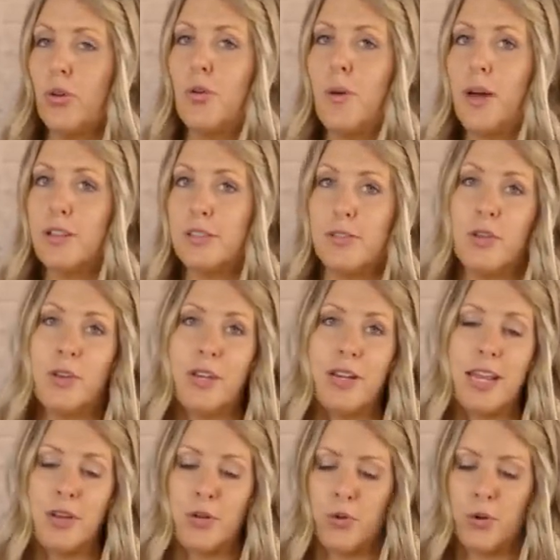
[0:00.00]
whole box if you had
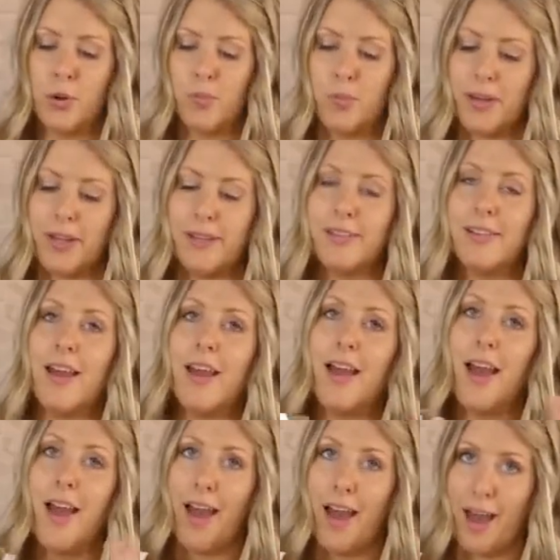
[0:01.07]
an 8-quart, but
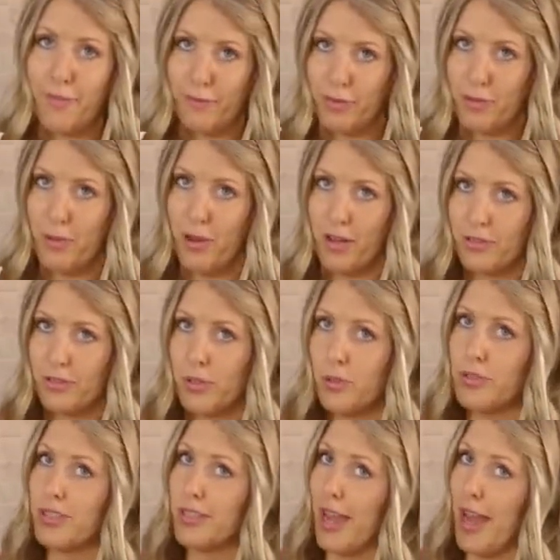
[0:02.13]
1/2 the box,
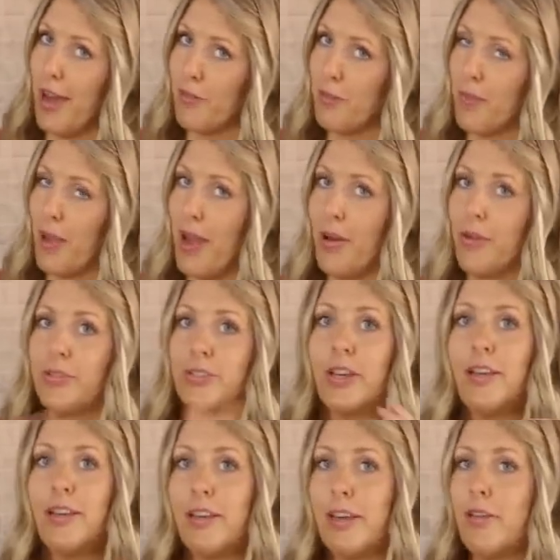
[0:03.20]
so just 1/2 pound
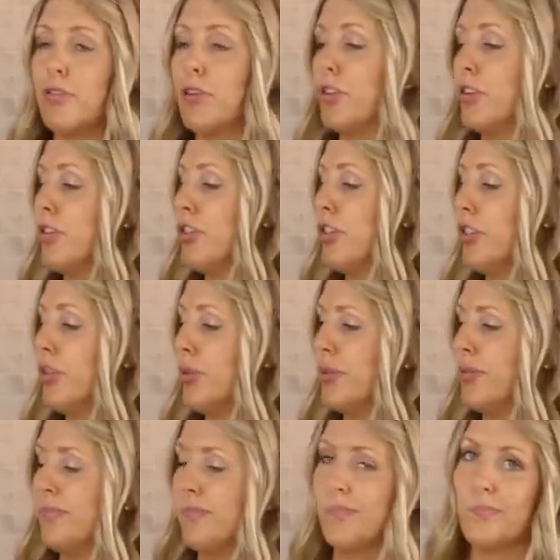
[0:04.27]
if you're gonna do
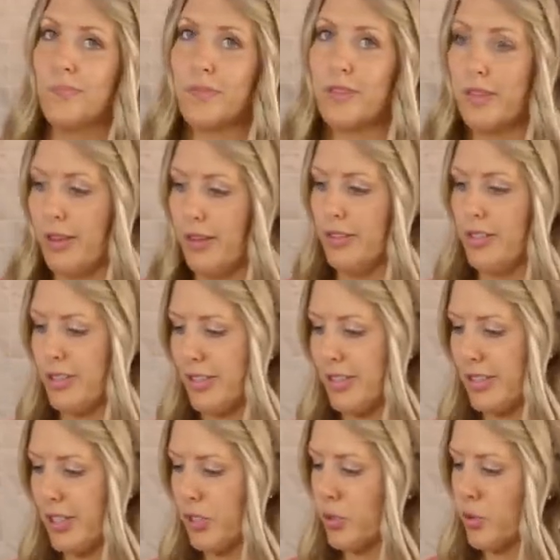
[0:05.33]
just
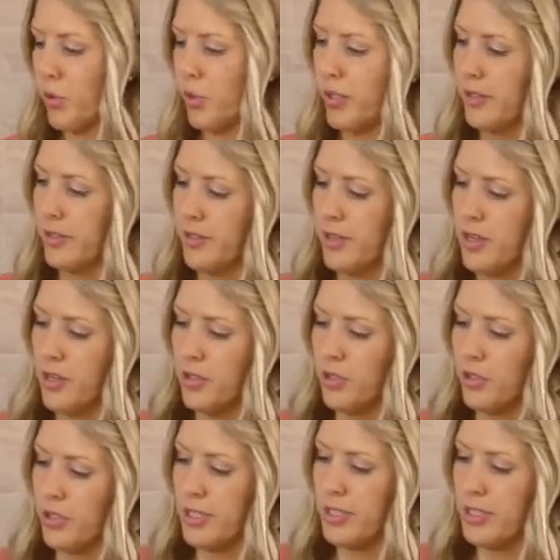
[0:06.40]
1/6 quart. So we're